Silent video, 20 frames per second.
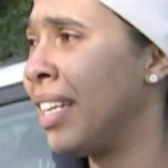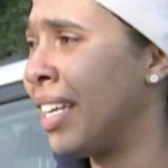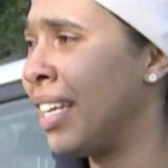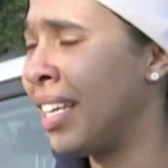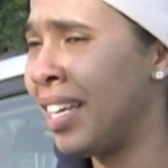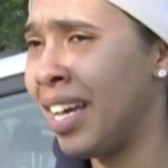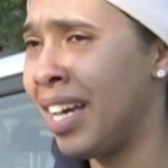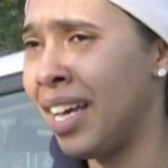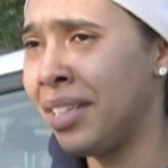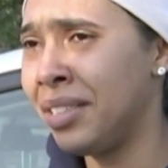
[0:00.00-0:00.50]

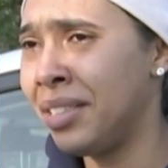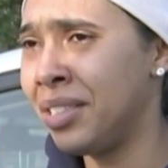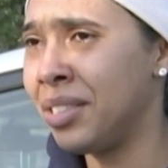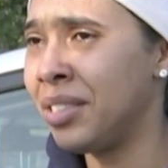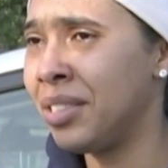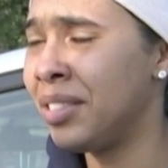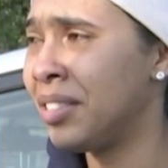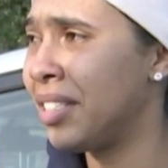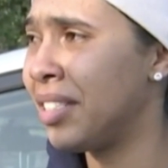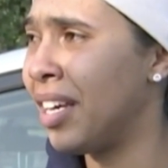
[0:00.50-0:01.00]
like, I
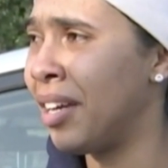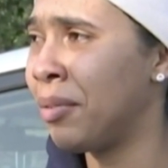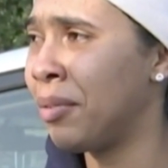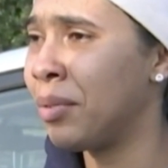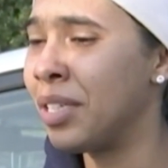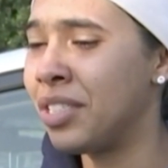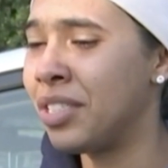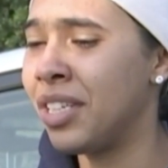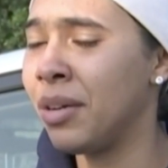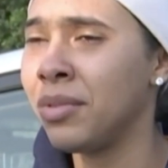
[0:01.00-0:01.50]

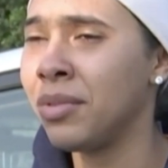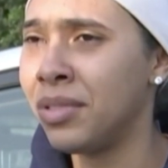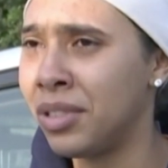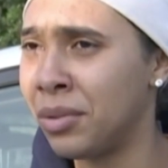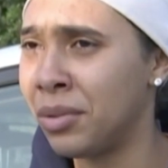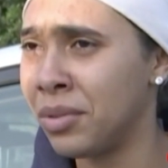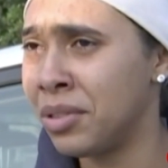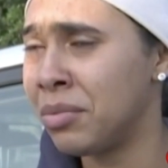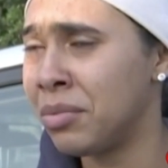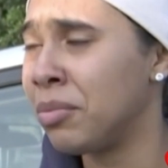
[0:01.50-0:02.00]
wish there
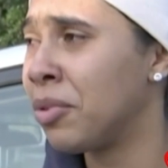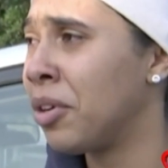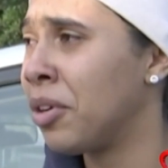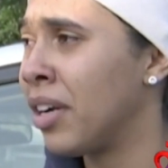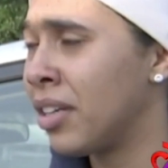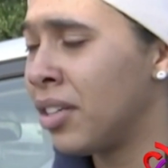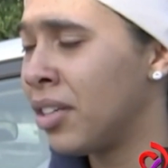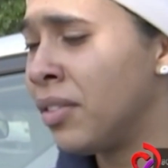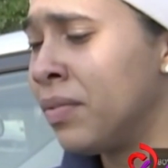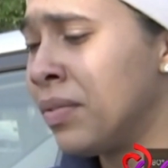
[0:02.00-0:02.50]
was more I
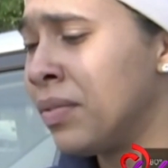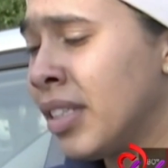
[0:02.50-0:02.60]
could have